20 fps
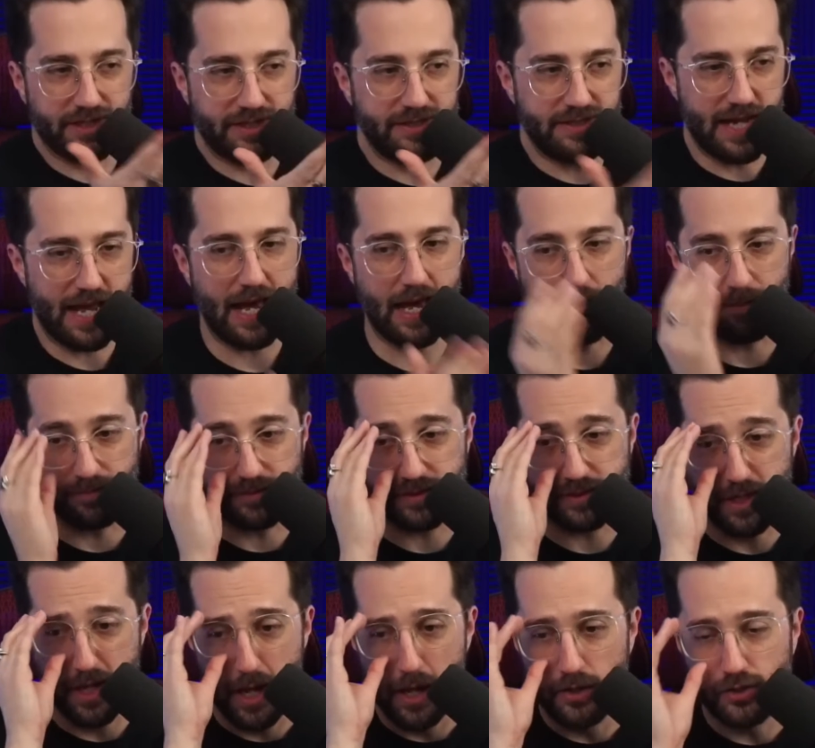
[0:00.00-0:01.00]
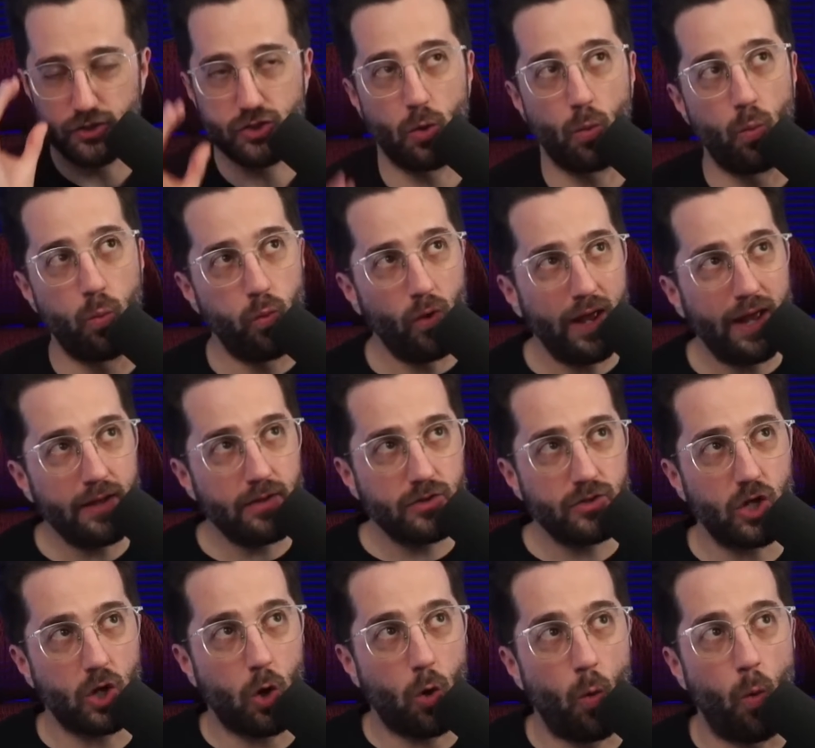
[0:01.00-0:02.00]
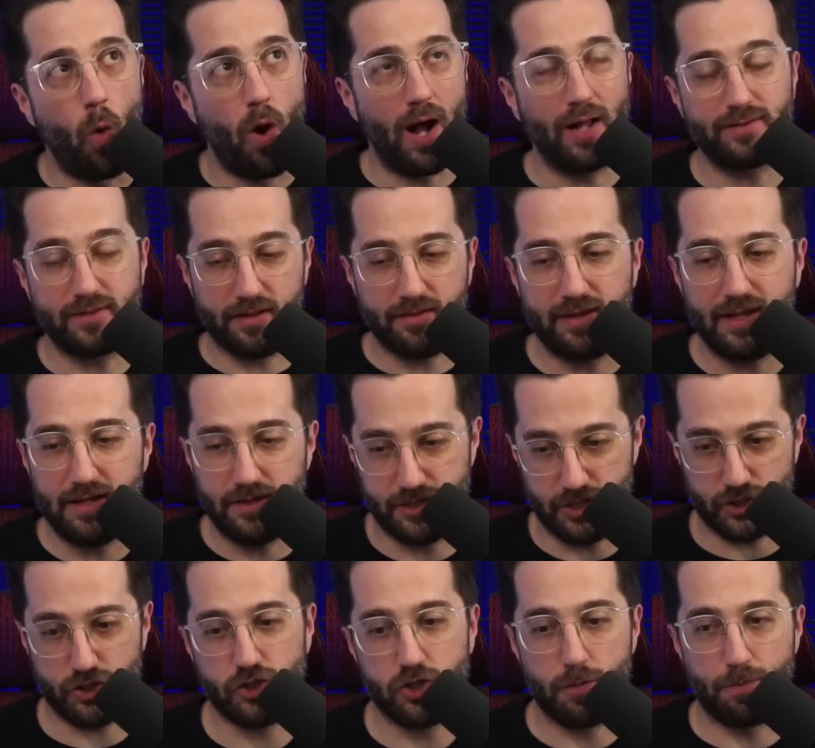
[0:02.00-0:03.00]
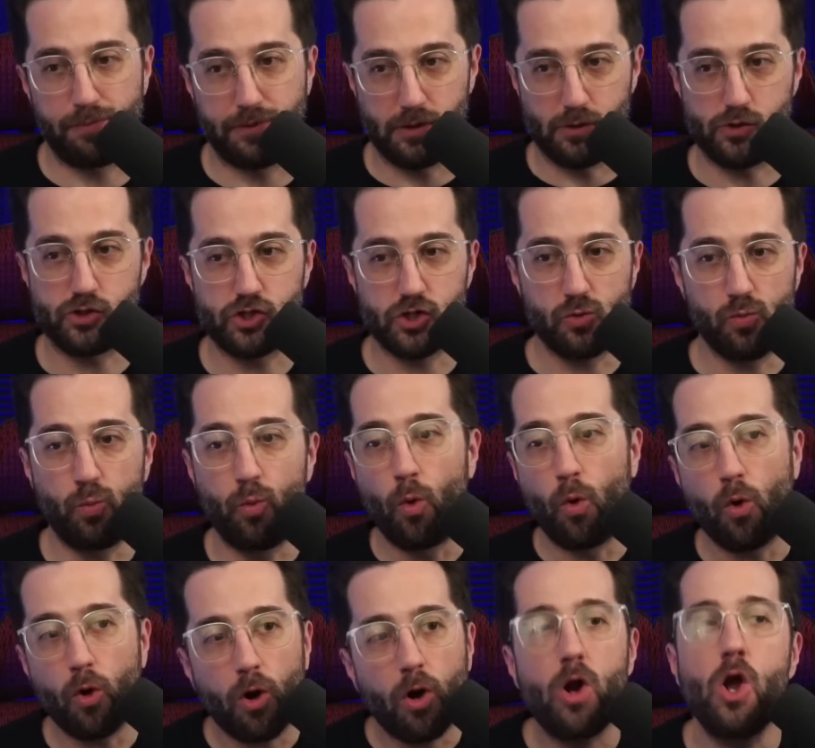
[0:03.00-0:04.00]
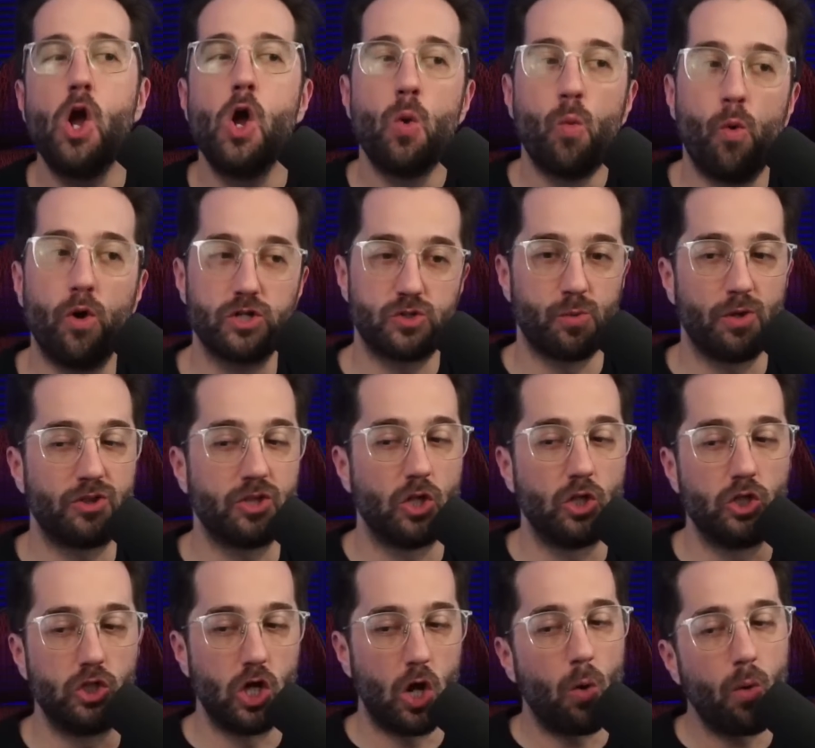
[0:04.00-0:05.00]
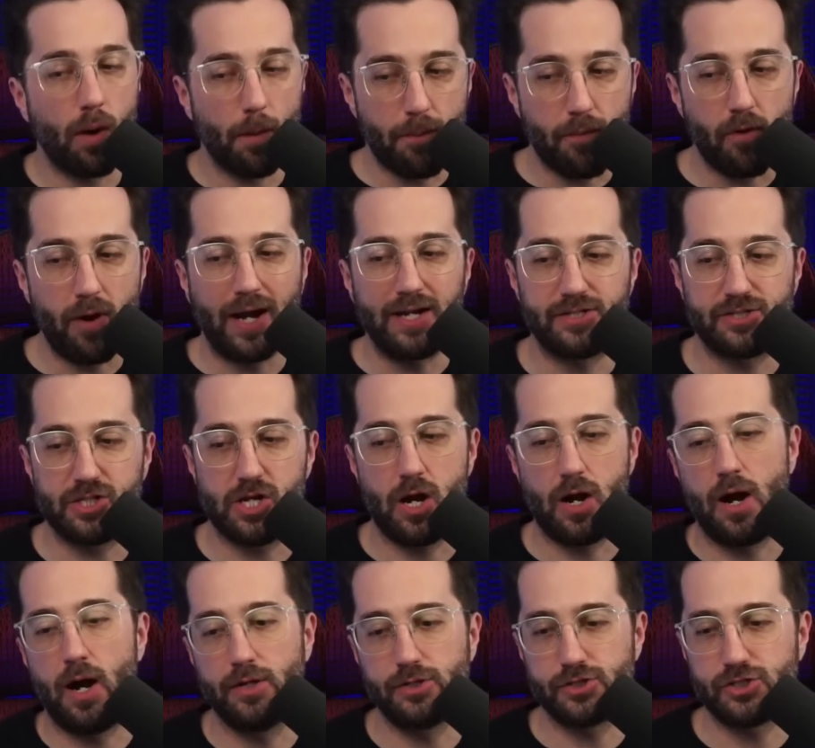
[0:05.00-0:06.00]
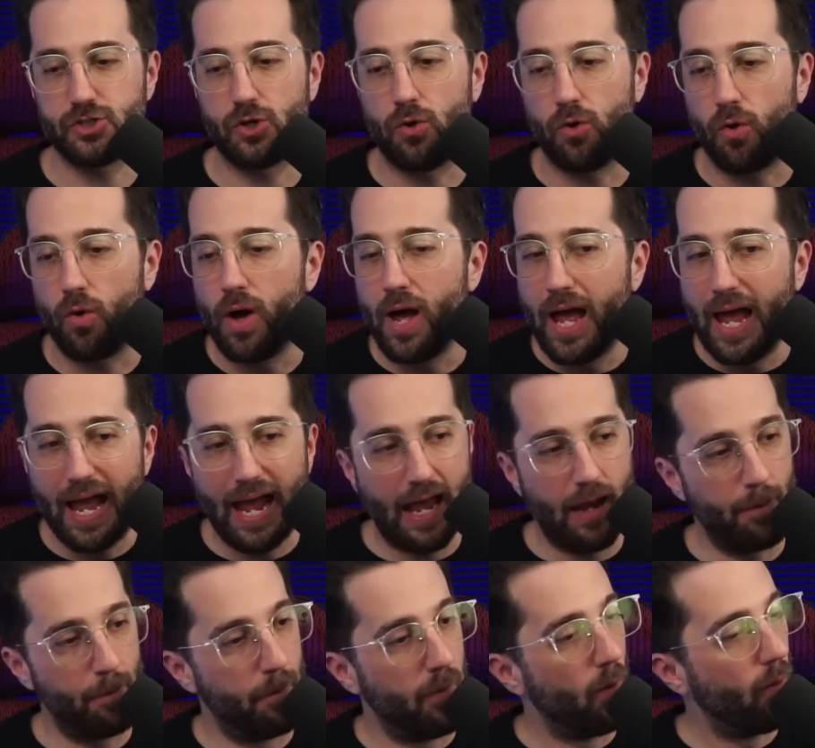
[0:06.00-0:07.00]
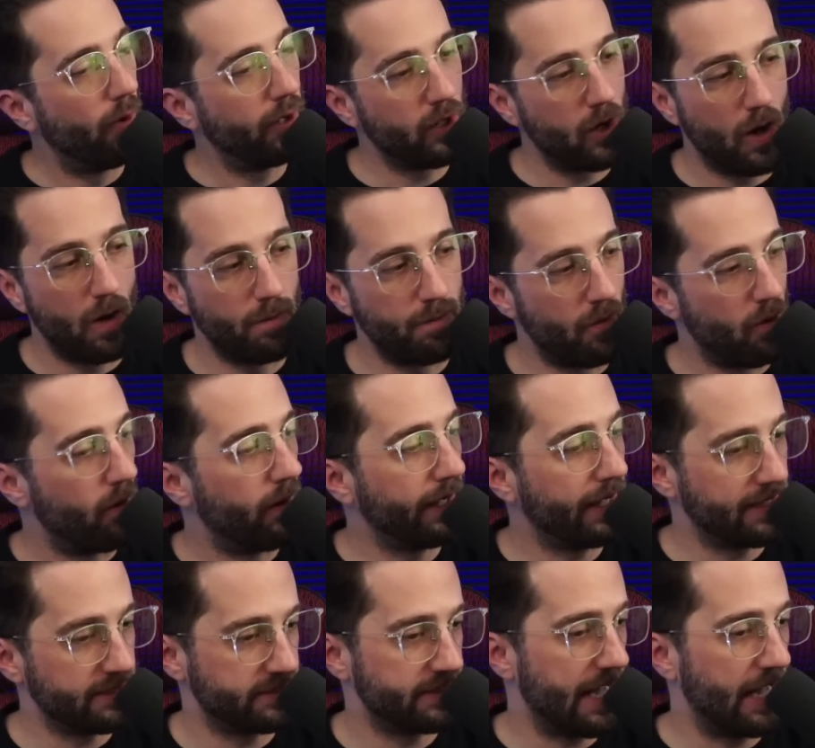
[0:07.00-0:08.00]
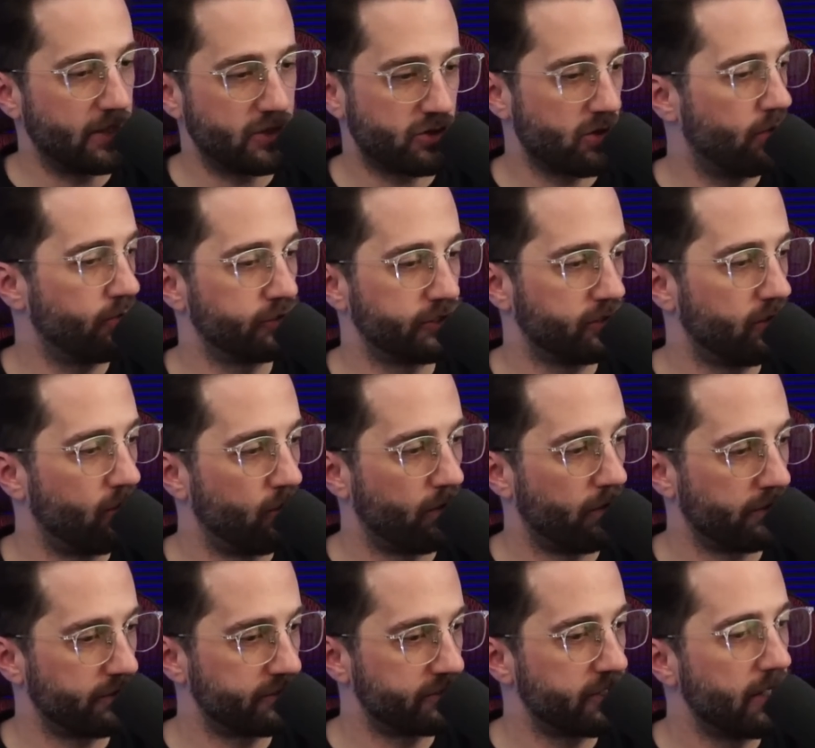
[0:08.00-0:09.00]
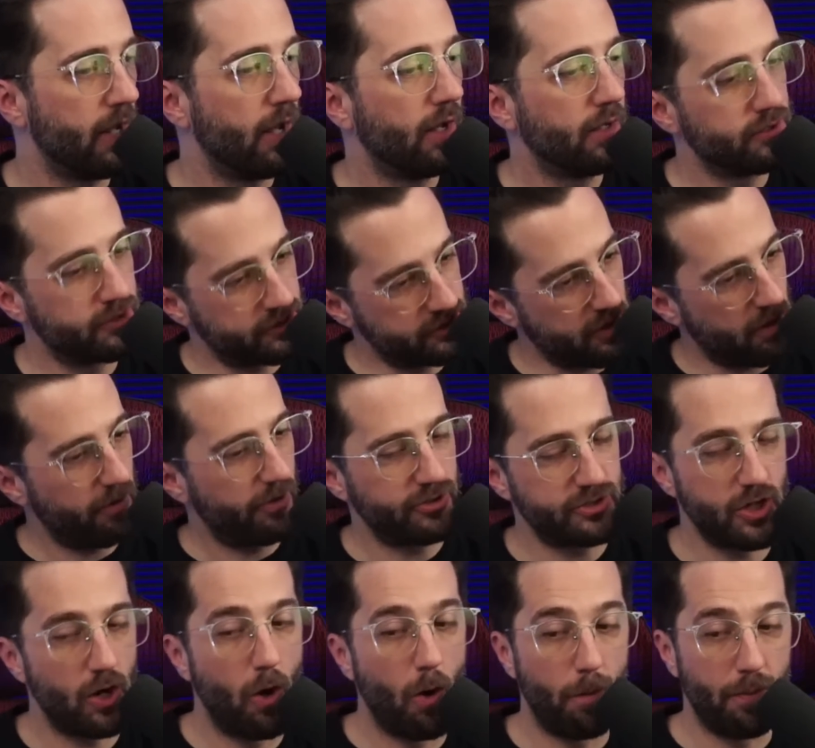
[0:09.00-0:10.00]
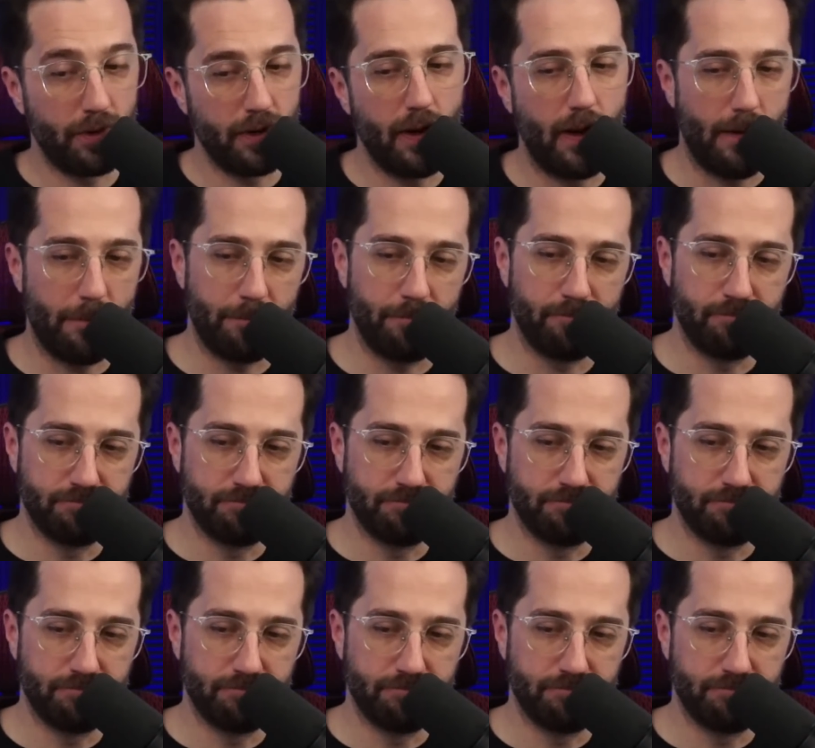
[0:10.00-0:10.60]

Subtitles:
attempt to win the quantity distribution war was with a lower price console. And boy, oh boy, has that Trojan horse started to open up.